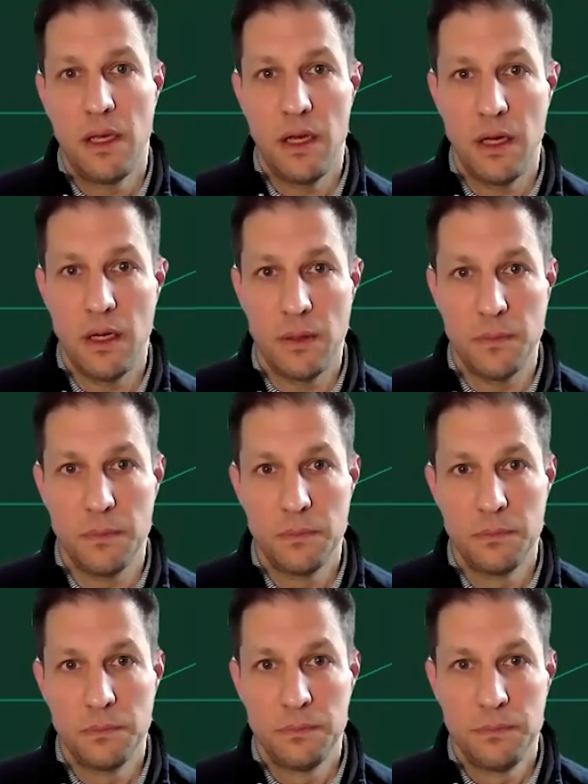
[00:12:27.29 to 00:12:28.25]

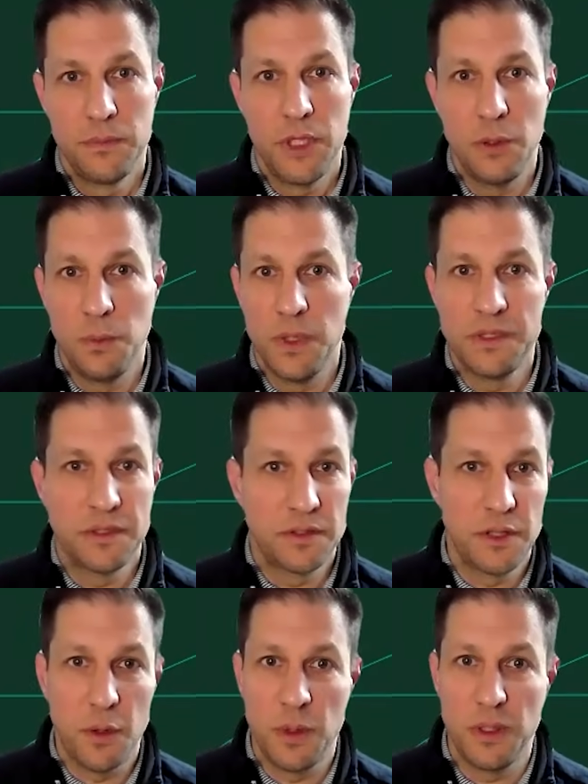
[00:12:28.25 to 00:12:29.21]
Um, what's
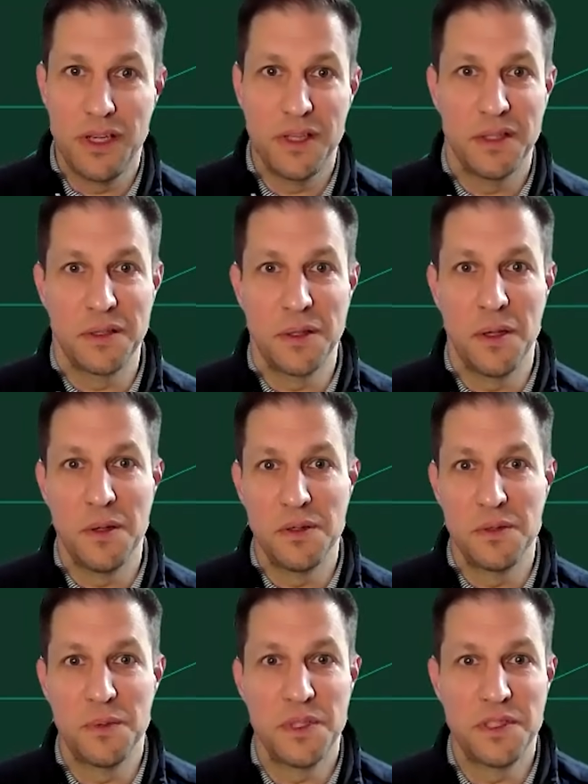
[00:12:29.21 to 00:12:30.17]
slowing down the
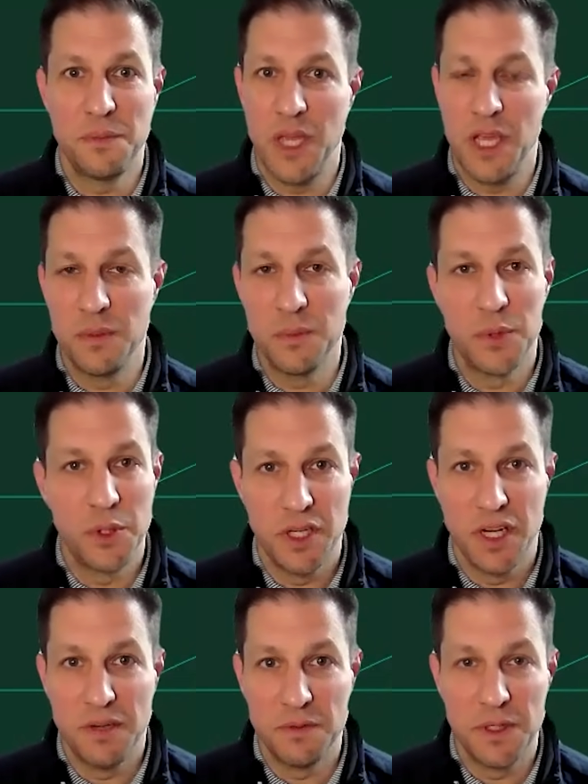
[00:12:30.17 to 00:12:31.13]
close? What's the pain
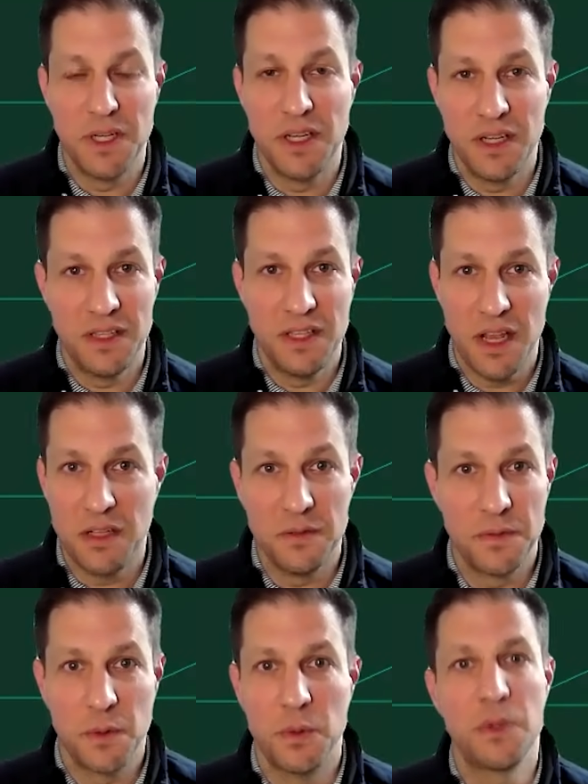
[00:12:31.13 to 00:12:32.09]
point every end
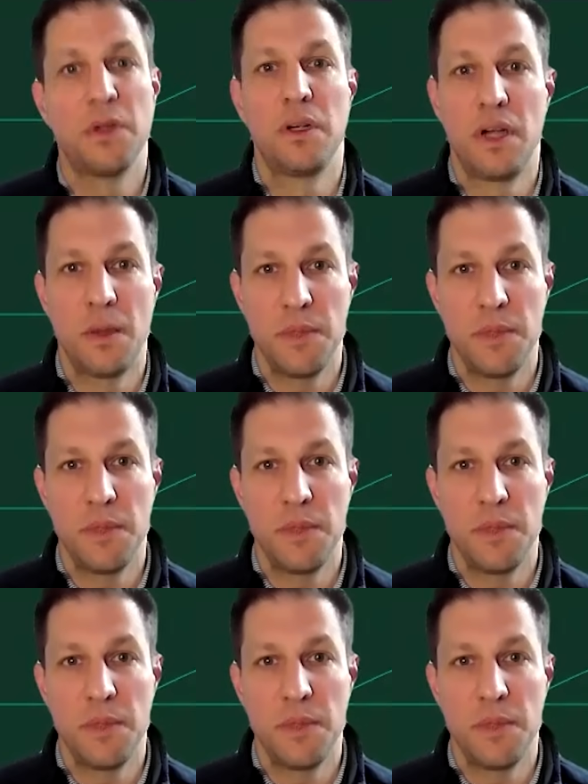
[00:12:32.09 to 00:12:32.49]
of quarter?